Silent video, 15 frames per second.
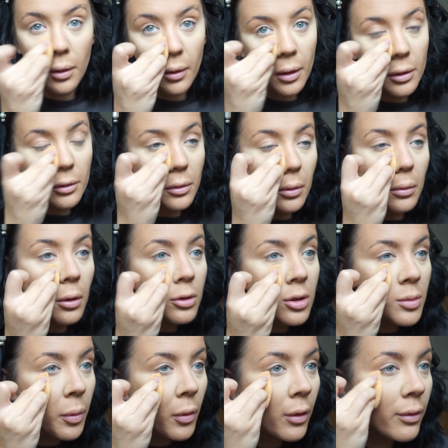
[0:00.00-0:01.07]
I don't know, just
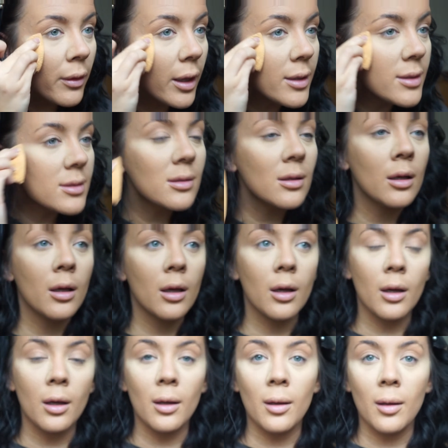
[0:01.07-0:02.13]
put in this,
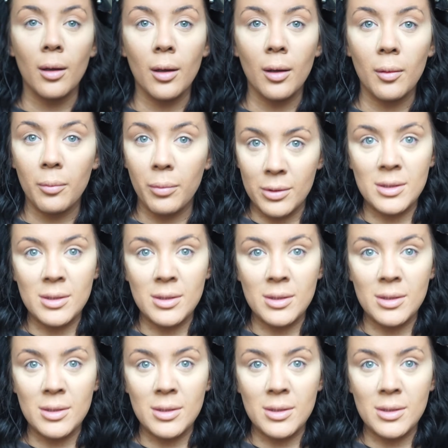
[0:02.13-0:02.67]
but